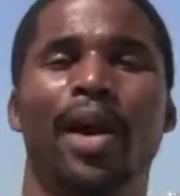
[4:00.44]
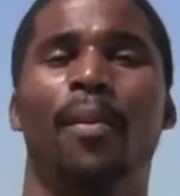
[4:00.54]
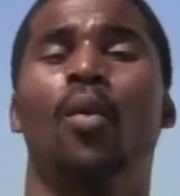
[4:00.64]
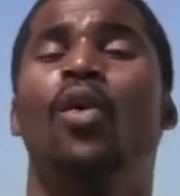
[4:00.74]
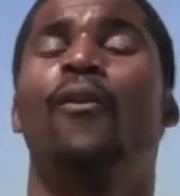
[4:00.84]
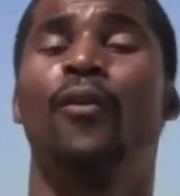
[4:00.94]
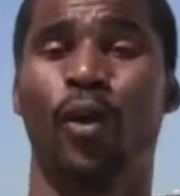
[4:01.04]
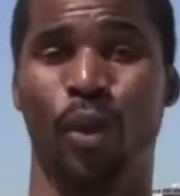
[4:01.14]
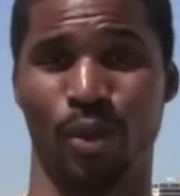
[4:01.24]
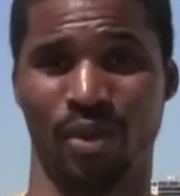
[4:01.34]
bear more
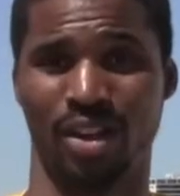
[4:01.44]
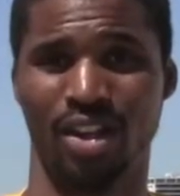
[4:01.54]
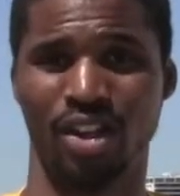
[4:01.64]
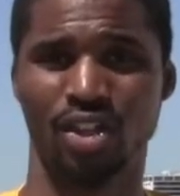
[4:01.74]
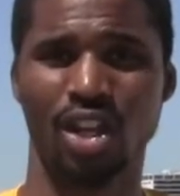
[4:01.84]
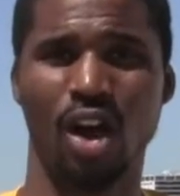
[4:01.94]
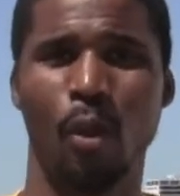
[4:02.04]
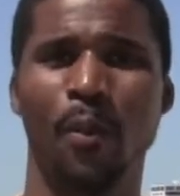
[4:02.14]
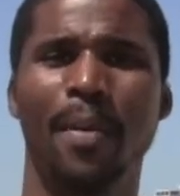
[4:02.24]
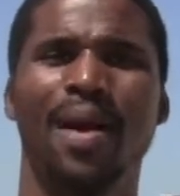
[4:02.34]
fruit. So
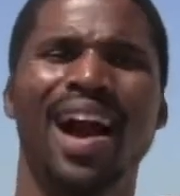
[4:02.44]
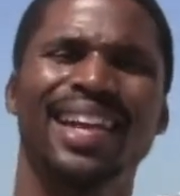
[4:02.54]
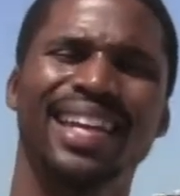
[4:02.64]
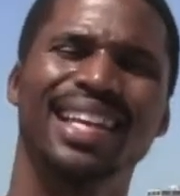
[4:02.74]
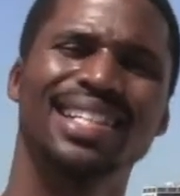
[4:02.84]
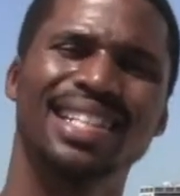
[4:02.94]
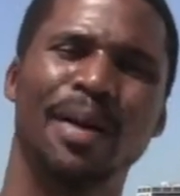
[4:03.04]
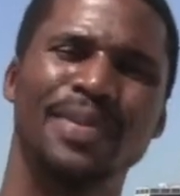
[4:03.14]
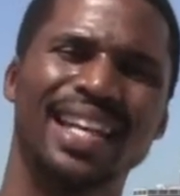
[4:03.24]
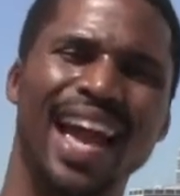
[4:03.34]
remember, our key
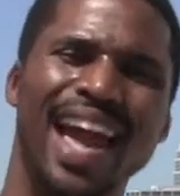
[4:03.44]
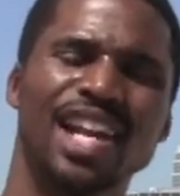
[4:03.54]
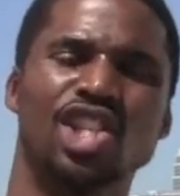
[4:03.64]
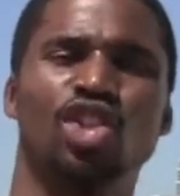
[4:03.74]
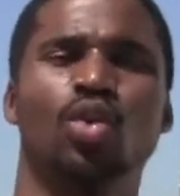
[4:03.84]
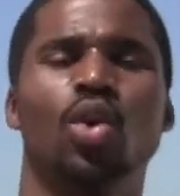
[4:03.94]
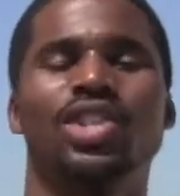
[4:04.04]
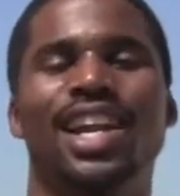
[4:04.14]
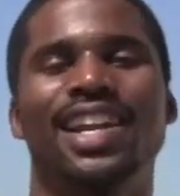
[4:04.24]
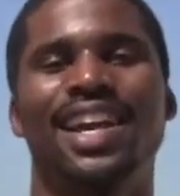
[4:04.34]
step is action
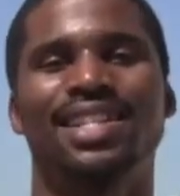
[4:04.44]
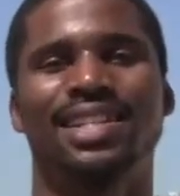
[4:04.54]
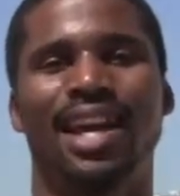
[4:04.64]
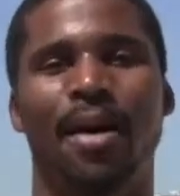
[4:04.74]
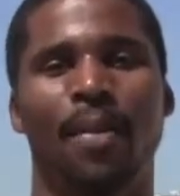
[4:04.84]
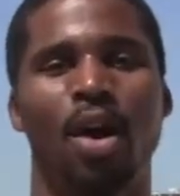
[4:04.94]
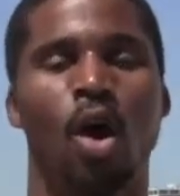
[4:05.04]
towards our next step.